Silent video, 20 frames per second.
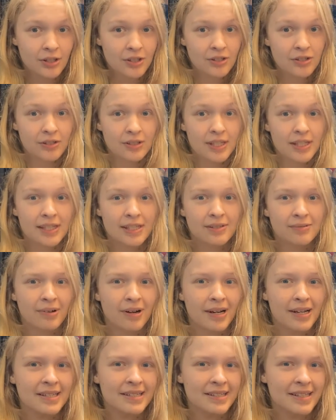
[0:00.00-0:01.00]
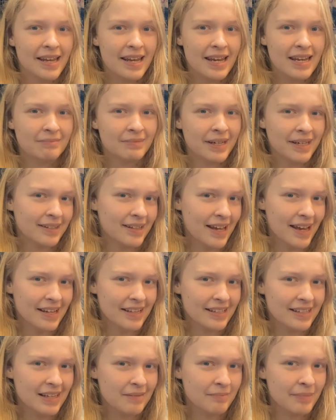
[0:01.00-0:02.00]
So this is where I say my
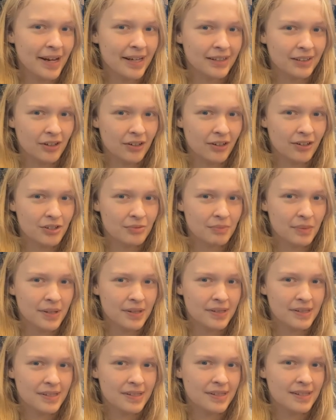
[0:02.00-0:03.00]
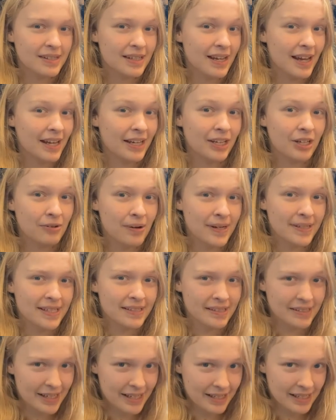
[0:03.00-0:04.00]
thanks and my acknowledgements and who I
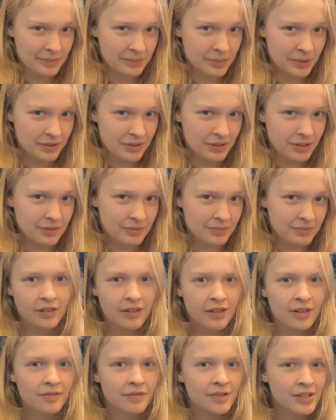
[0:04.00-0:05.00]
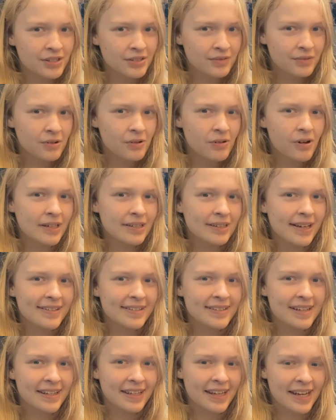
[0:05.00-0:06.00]
dedicate this book to. First of all, I'd like
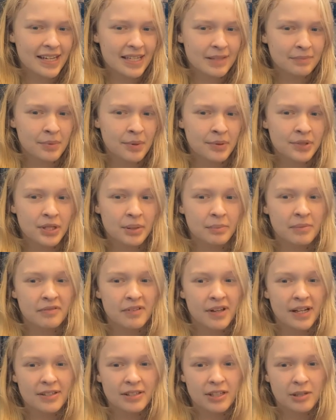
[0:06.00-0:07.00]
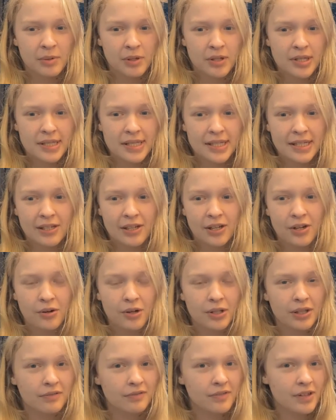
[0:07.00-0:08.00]
to dedicate this book to the Movella's community, who
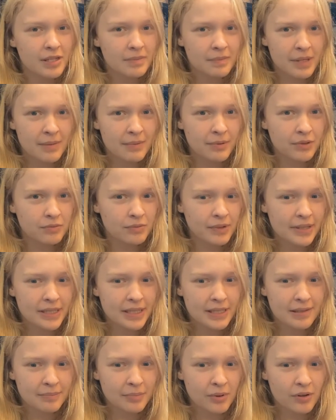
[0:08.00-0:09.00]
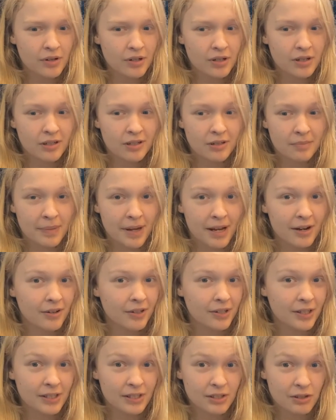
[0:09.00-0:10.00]
were the first people to read this book back
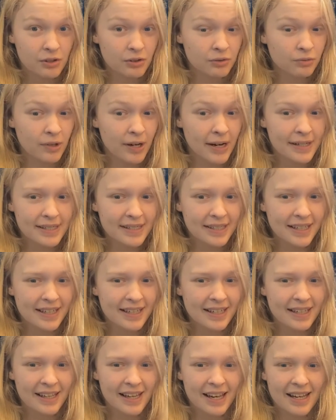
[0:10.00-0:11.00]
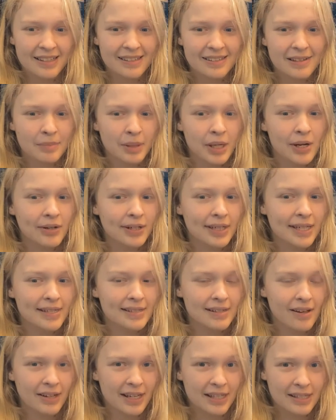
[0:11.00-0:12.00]
as I was writing it and uploading
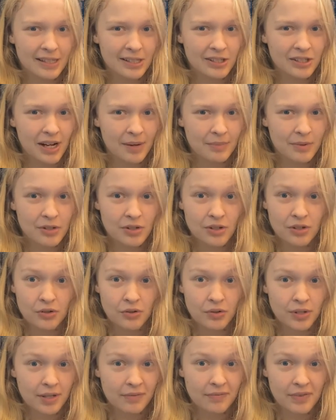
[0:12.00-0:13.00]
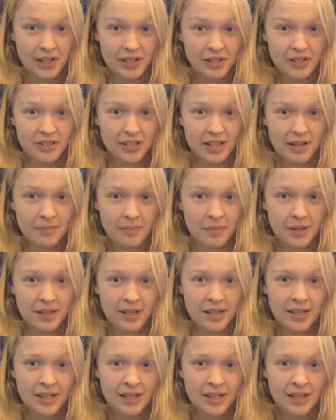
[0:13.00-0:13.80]
these unedited chapters as soon as I finished them.